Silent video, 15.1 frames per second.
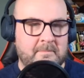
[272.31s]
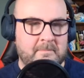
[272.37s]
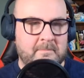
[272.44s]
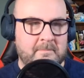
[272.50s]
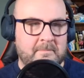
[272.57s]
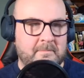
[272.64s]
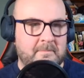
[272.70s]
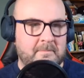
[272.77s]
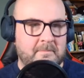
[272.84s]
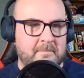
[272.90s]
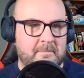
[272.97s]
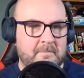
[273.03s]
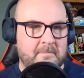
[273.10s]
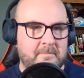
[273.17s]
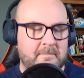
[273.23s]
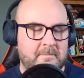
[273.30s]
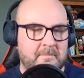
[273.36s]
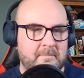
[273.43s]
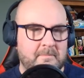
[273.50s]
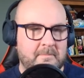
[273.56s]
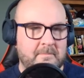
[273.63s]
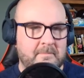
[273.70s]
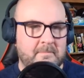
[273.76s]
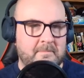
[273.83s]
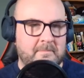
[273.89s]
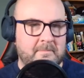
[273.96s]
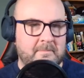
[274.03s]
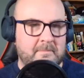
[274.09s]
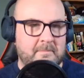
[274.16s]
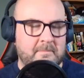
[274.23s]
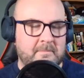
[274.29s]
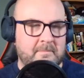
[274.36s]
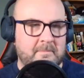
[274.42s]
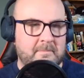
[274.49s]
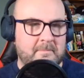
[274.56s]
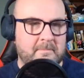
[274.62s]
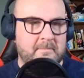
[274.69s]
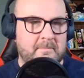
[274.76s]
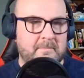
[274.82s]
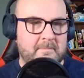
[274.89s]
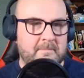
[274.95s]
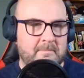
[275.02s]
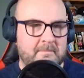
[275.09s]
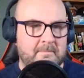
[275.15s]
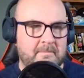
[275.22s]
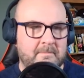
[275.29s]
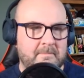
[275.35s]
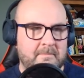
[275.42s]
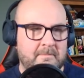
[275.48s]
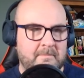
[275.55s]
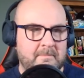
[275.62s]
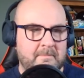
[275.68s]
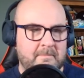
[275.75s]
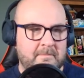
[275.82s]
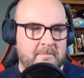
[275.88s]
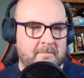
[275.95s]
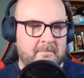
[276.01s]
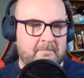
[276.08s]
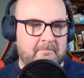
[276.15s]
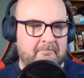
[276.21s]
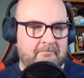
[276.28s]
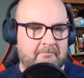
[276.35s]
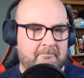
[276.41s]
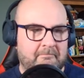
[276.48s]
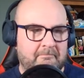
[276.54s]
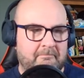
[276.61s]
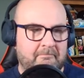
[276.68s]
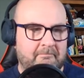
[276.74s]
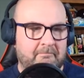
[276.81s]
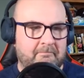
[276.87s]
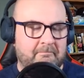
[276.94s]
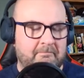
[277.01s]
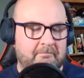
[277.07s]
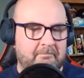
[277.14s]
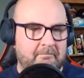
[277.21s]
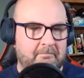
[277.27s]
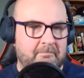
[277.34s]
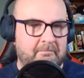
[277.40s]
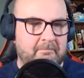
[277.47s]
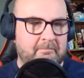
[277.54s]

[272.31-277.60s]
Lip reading: The person shown says nothing.